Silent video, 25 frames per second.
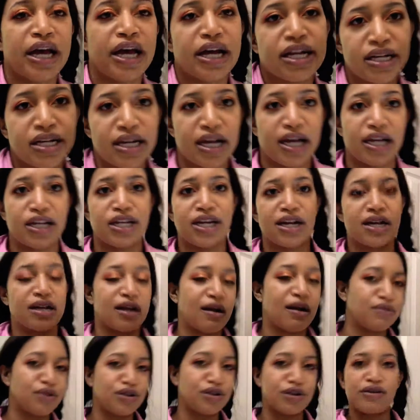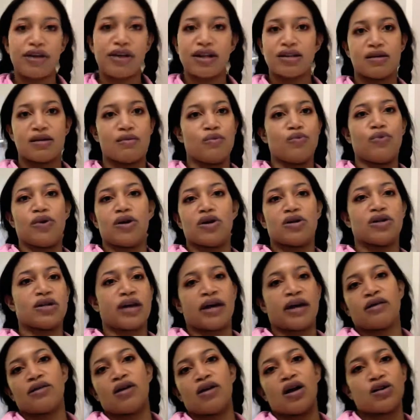I'm sure that's some weird
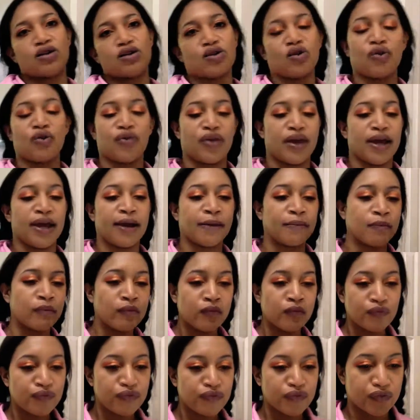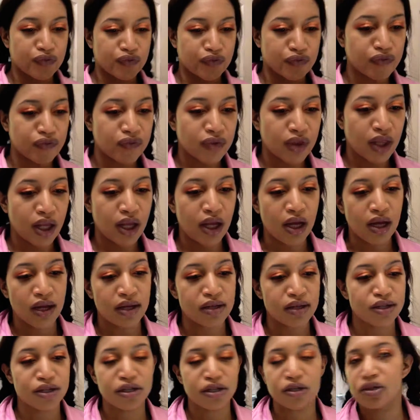psychological thing
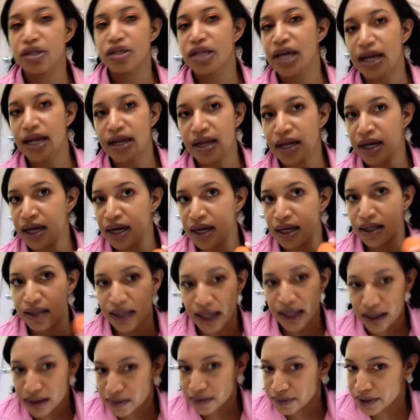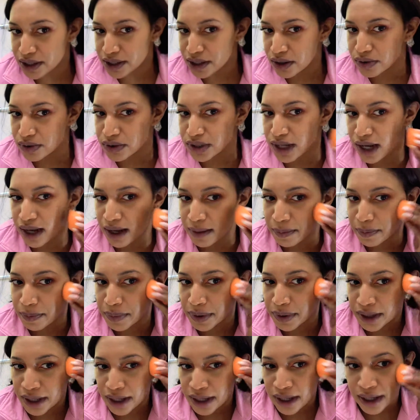too that like, you know,
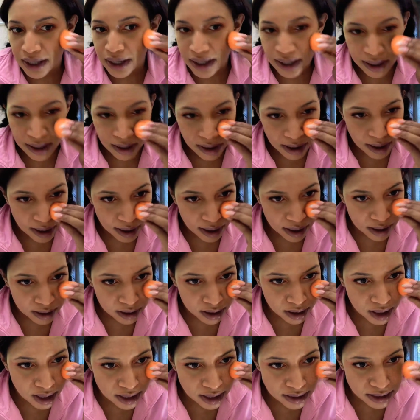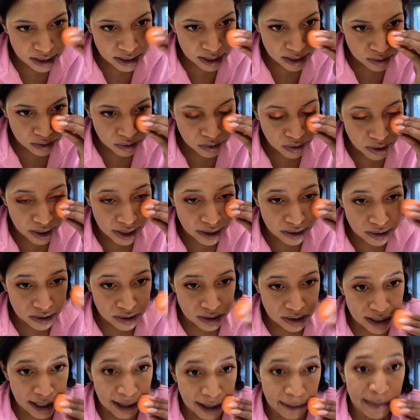top content
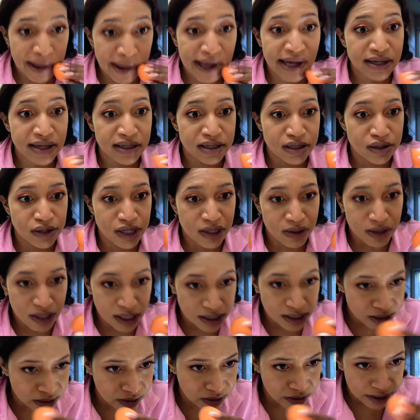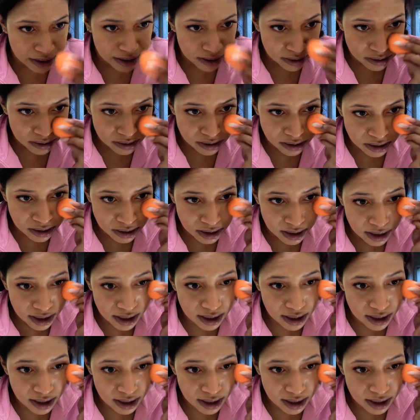creators, like mainstream content creators